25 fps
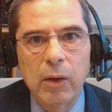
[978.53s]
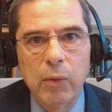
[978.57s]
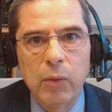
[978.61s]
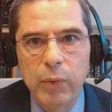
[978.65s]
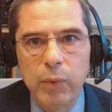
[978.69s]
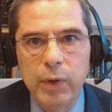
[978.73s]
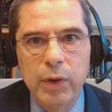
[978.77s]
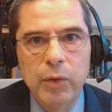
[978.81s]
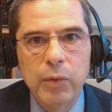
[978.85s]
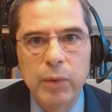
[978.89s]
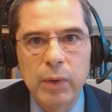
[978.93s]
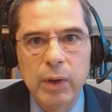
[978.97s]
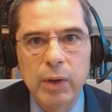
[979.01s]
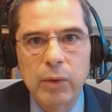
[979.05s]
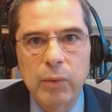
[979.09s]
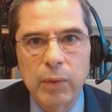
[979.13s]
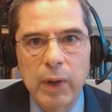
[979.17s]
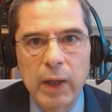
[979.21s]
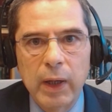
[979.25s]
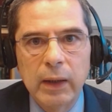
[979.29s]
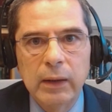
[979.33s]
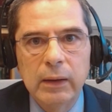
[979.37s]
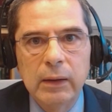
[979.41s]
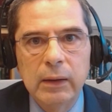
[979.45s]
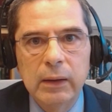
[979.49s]
We
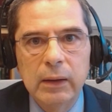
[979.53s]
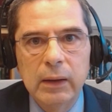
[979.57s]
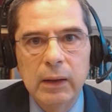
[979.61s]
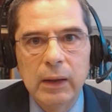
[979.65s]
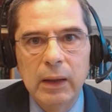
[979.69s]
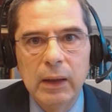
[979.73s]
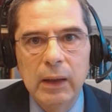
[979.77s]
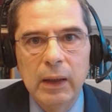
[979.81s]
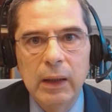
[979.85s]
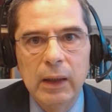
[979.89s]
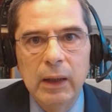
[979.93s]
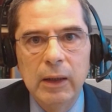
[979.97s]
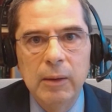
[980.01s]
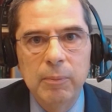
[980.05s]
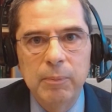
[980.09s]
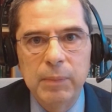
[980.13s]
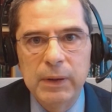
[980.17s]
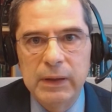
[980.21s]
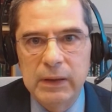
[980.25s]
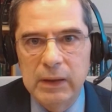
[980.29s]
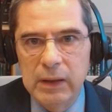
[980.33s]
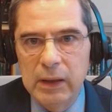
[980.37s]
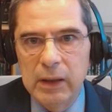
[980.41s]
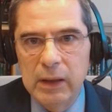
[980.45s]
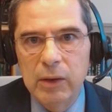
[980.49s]
regret in
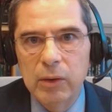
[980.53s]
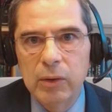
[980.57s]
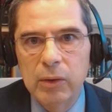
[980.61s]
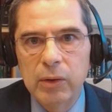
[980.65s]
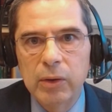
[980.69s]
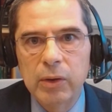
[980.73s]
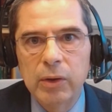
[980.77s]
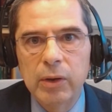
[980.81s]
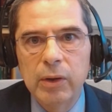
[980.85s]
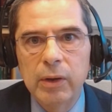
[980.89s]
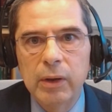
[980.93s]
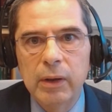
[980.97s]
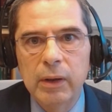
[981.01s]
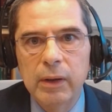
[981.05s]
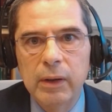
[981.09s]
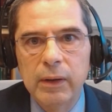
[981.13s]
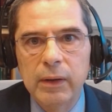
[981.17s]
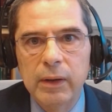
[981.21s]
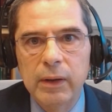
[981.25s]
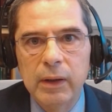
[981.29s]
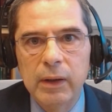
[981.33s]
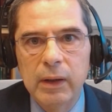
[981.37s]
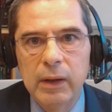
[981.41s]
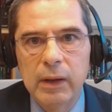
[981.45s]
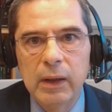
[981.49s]
particular
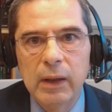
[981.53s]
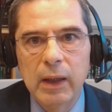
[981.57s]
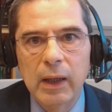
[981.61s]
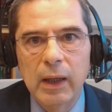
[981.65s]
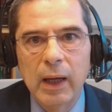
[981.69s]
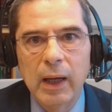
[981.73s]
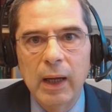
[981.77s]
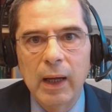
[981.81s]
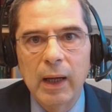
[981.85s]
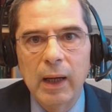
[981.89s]
the